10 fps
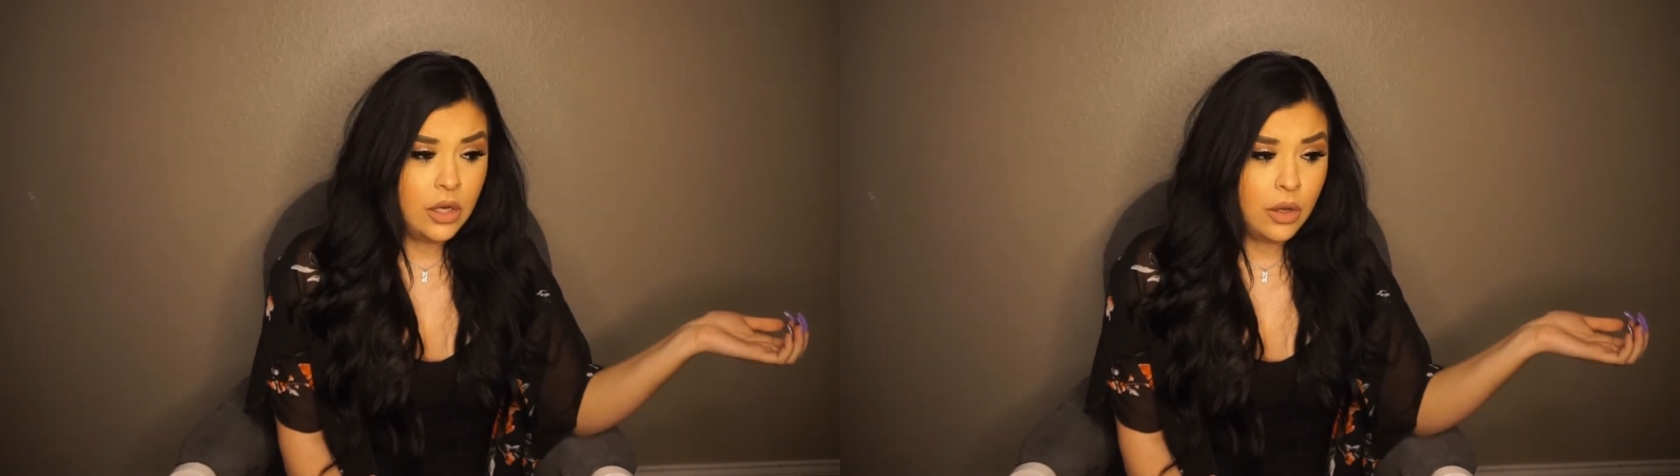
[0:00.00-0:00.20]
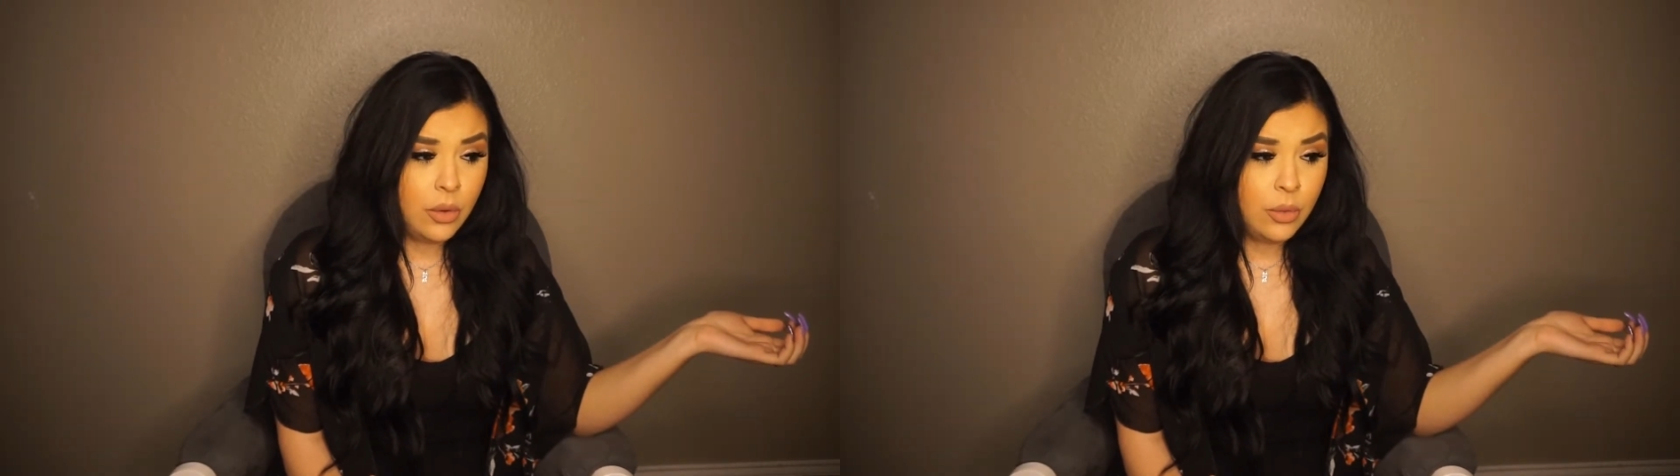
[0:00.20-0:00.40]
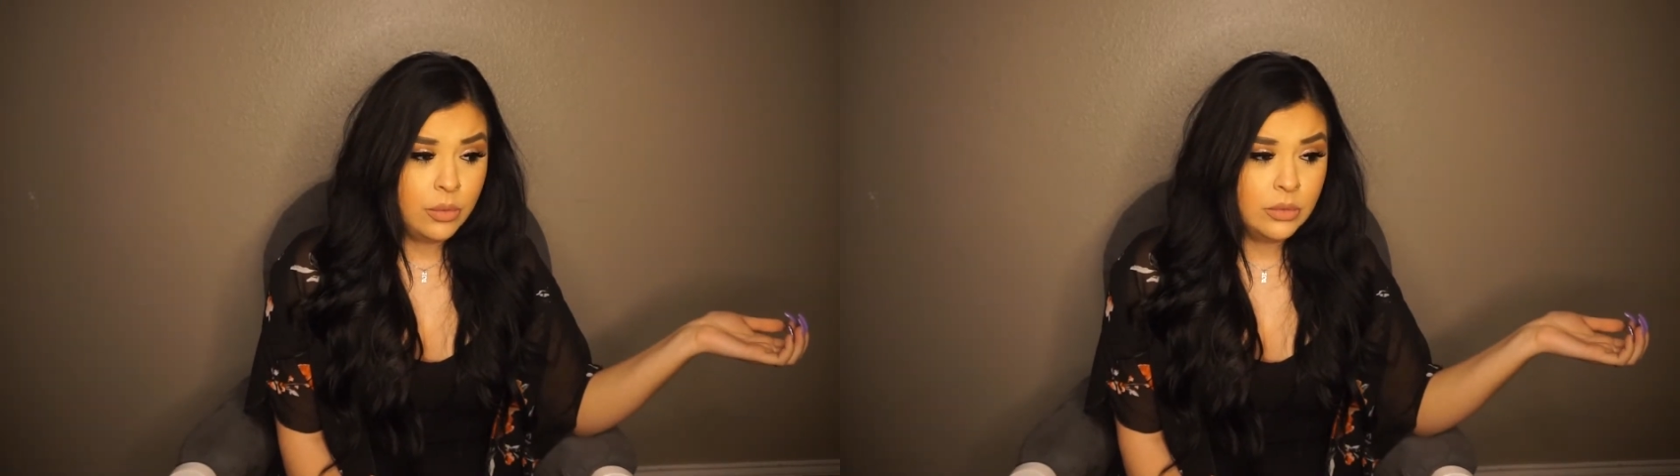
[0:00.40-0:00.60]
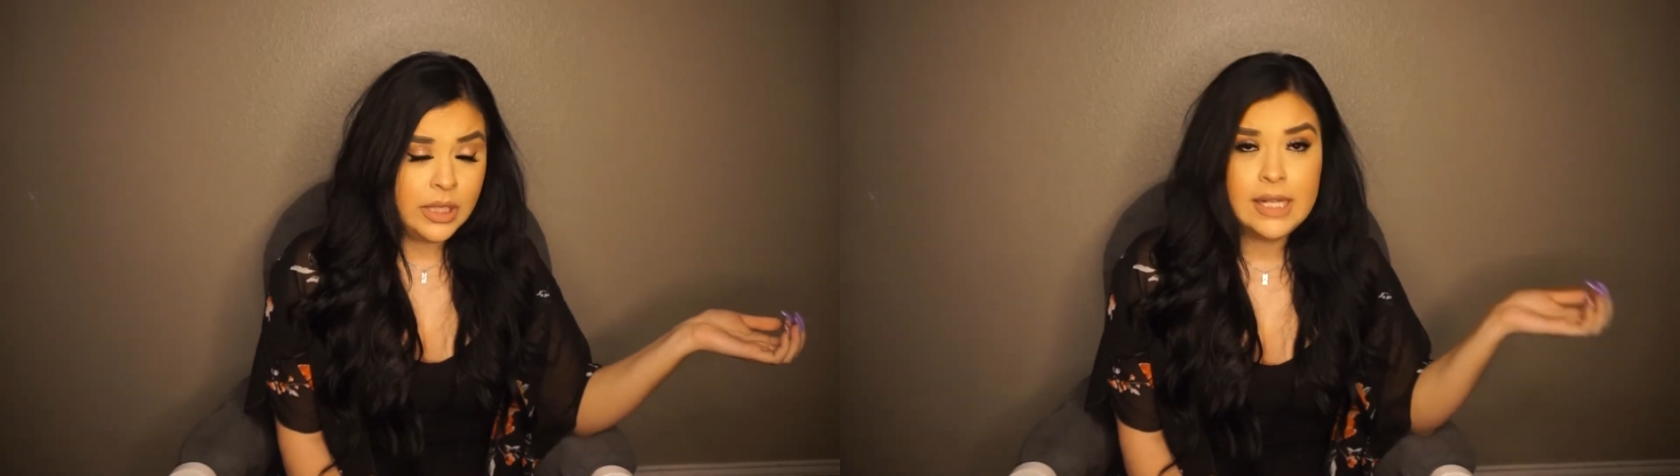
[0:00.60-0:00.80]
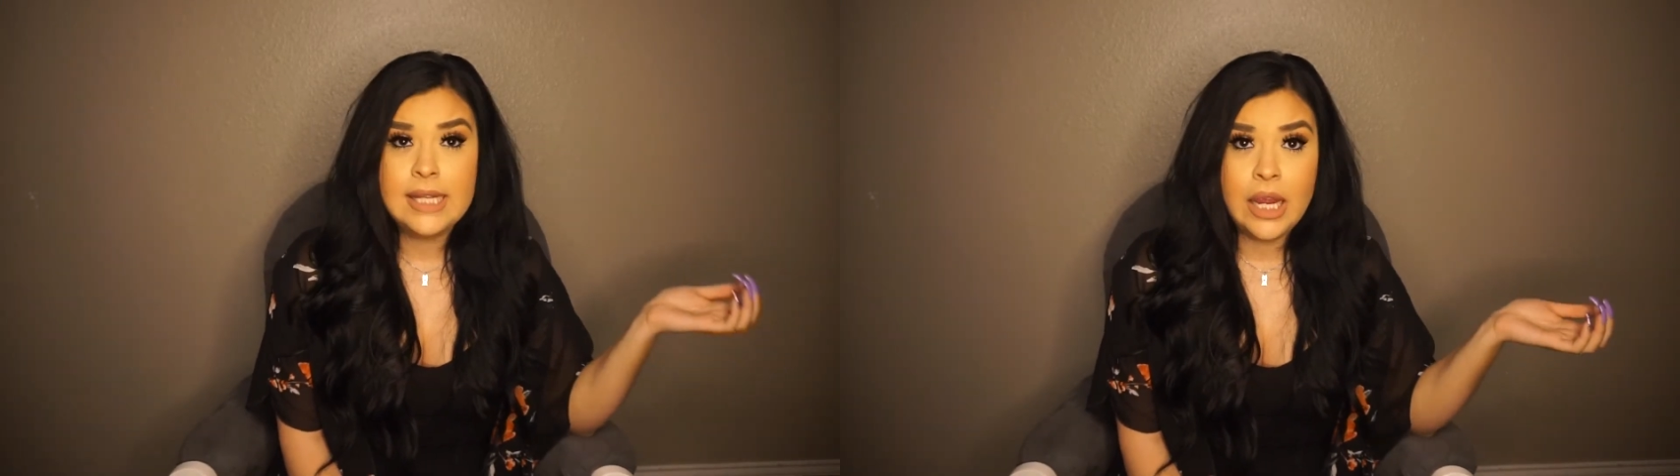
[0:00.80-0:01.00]
know,
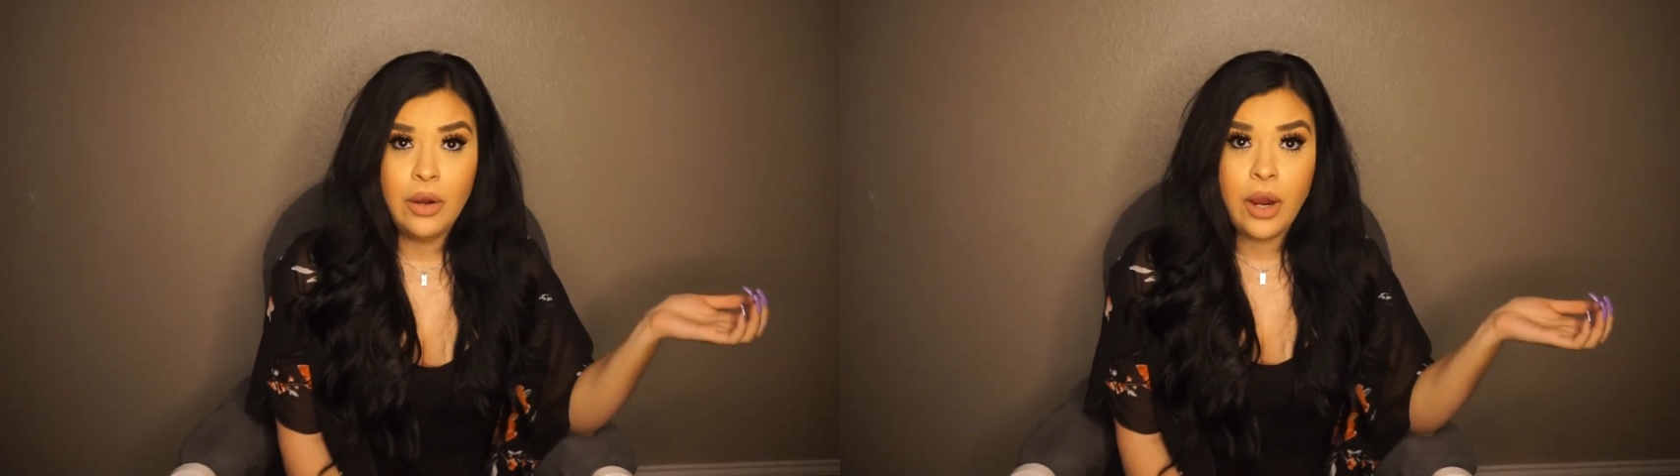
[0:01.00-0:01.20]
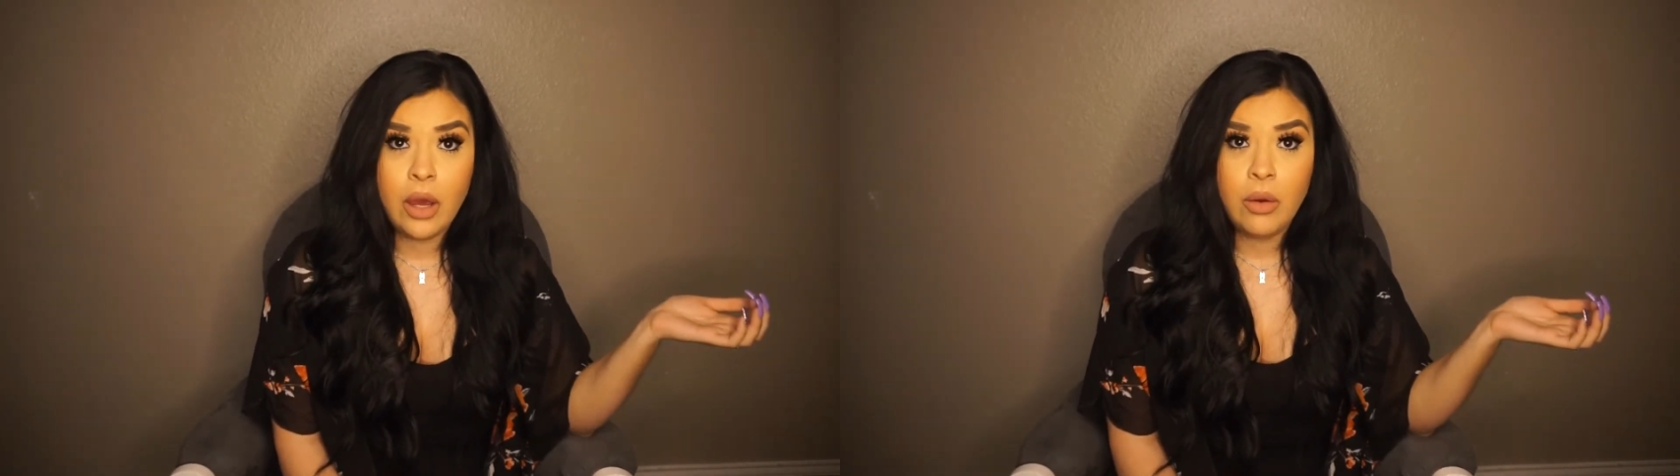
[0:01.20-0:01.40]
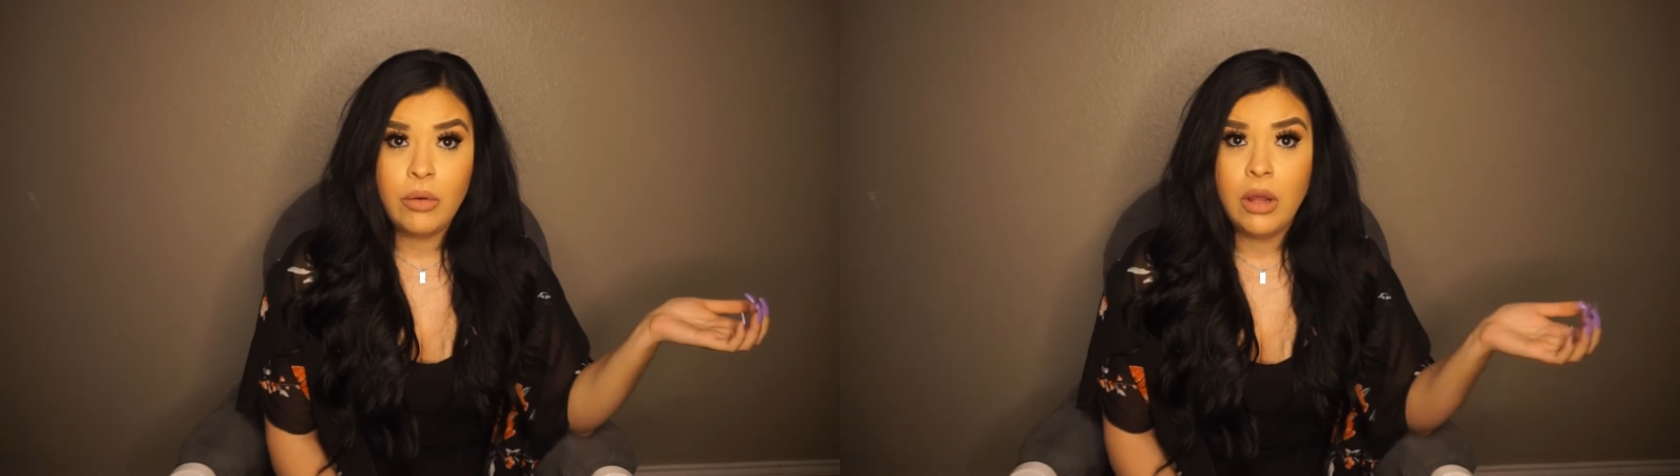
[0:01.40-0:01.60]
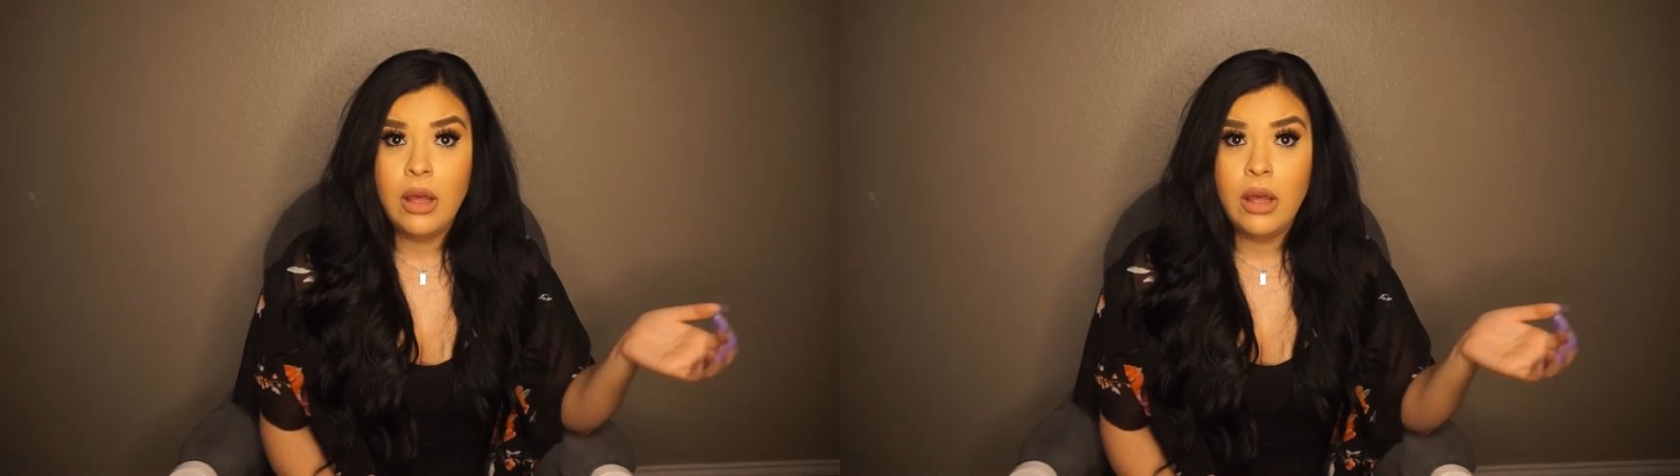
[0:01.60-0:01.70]
they take her out.